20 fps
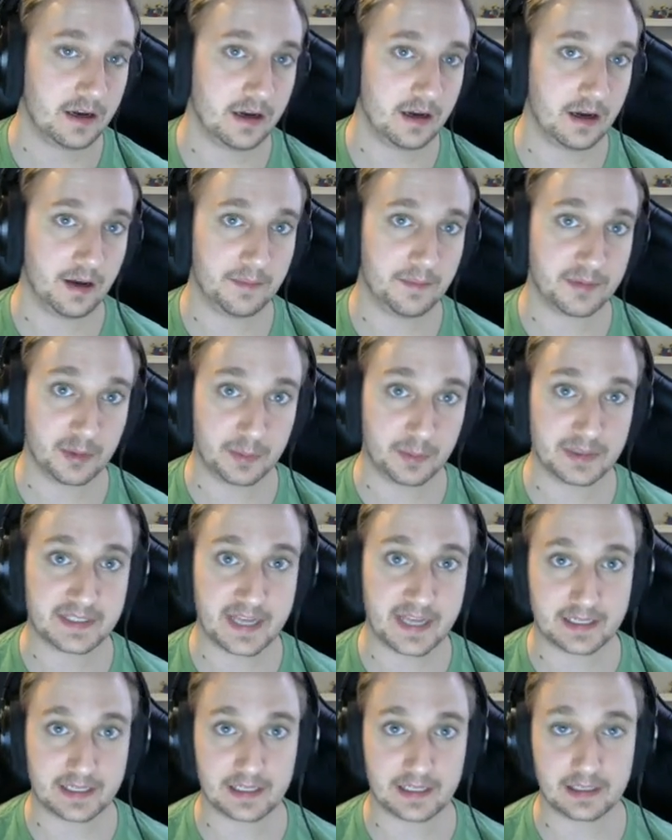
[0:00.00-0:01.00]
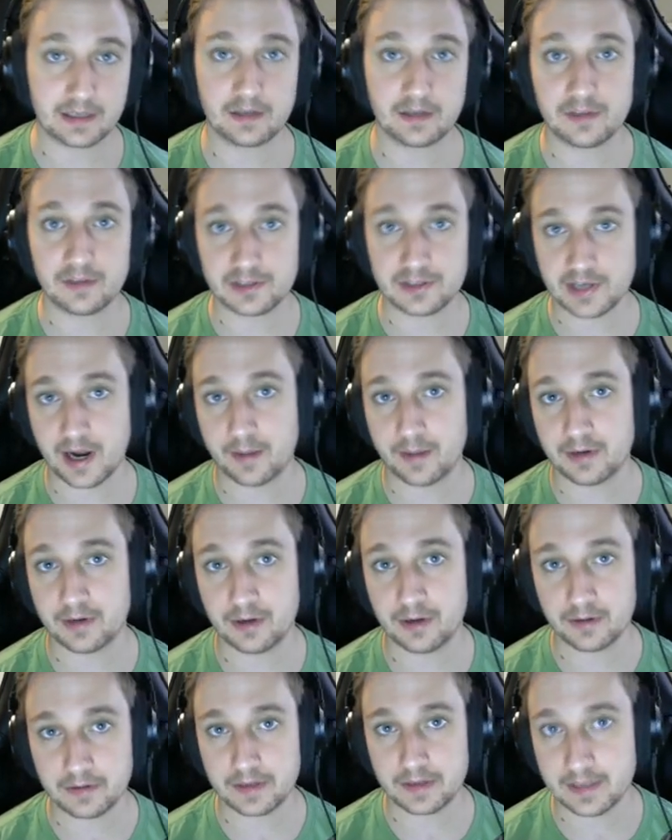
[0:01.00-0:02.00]
you'll be taking the top
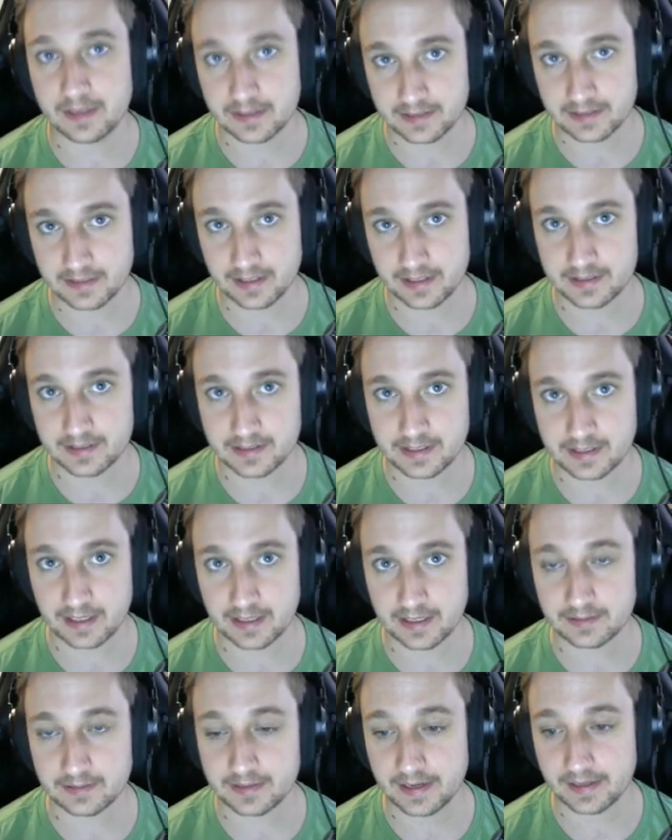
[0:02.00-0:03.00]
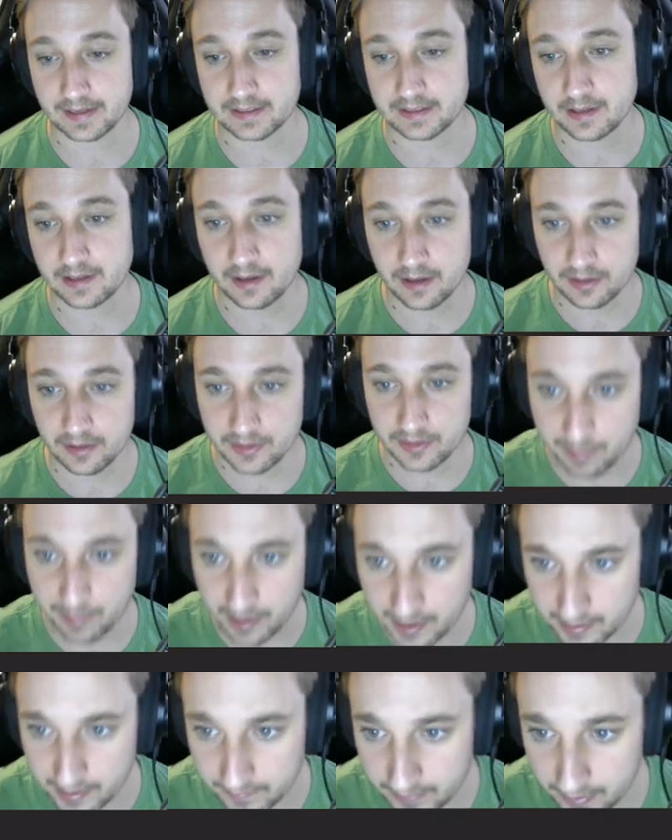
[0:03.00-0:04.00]
note, inside stand takes the
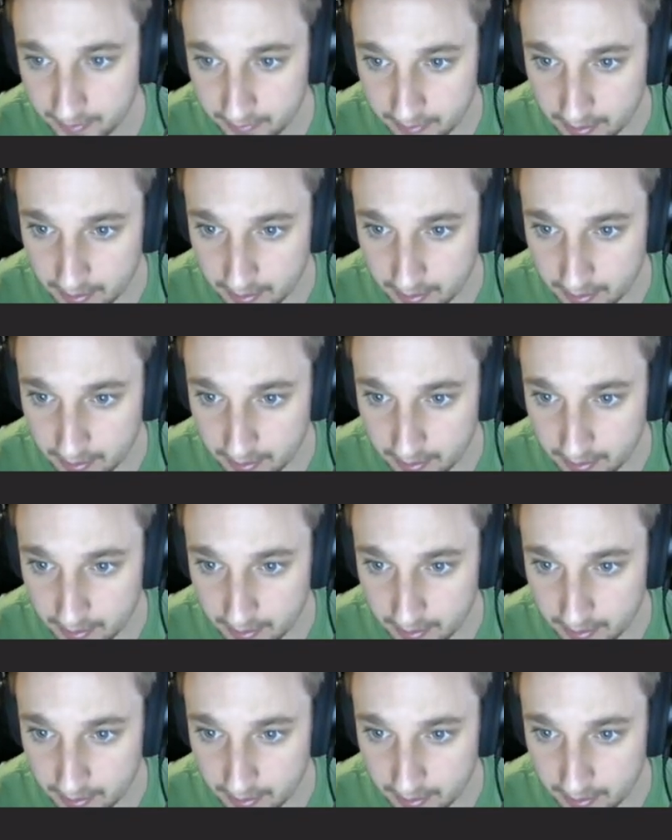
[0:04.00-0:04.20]
bottom note.